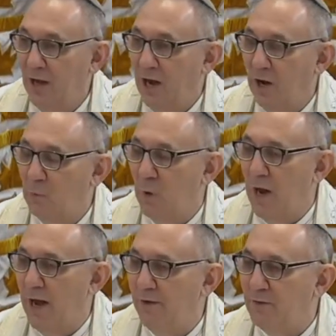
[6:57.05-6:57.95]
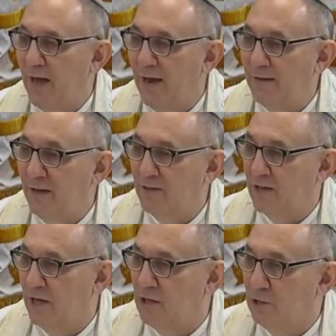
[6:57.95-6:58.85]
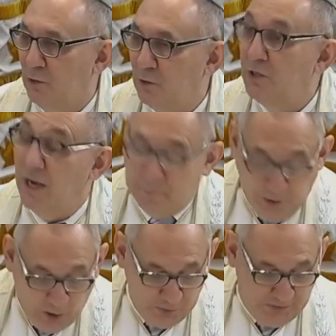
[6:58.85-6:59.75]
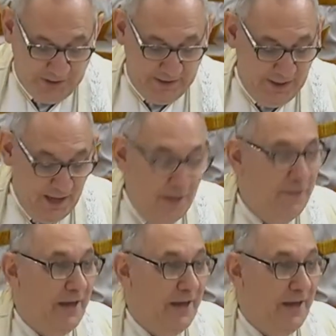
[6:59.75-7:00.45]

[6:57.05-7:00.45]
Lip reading: arrived at the conclusion and posted that